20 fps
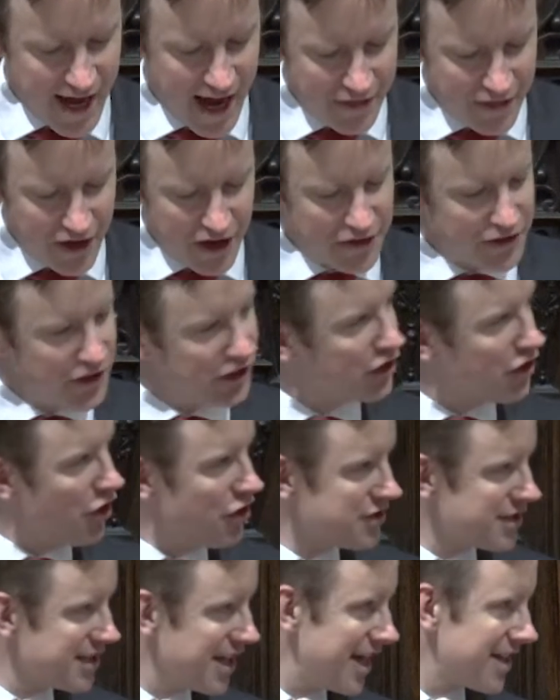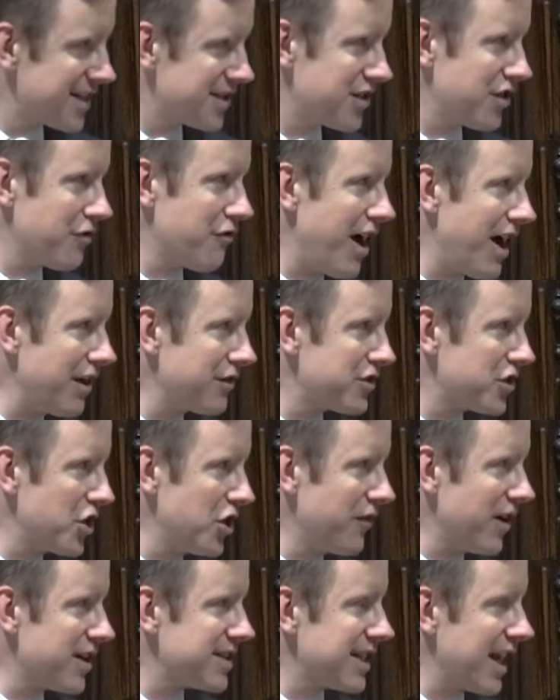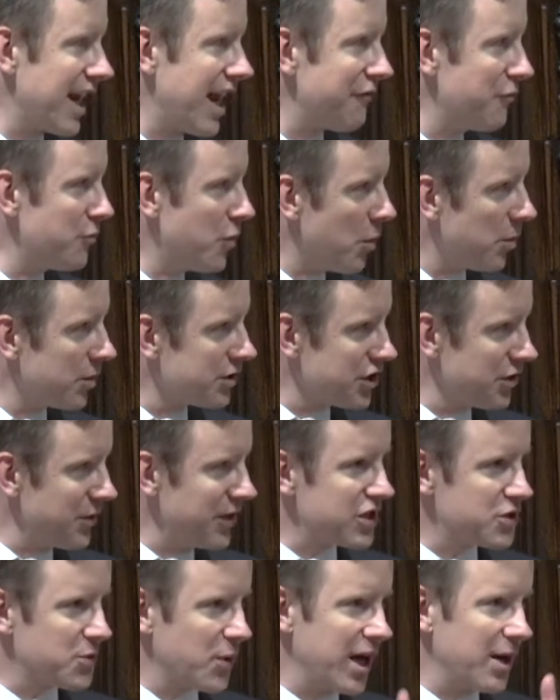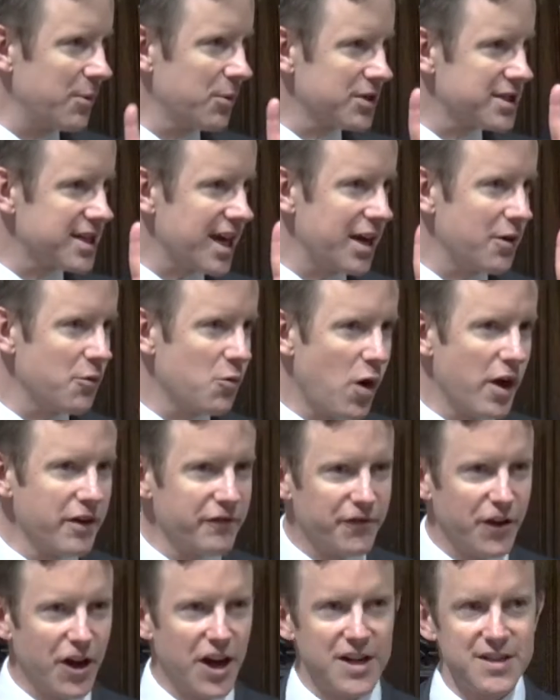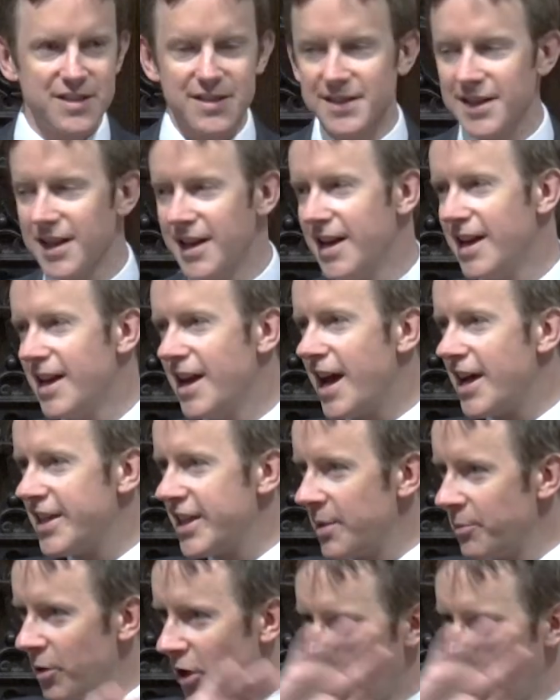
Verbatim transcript: And the, the context around 2 verse 11, what we'll do each week, we'll take one verse and then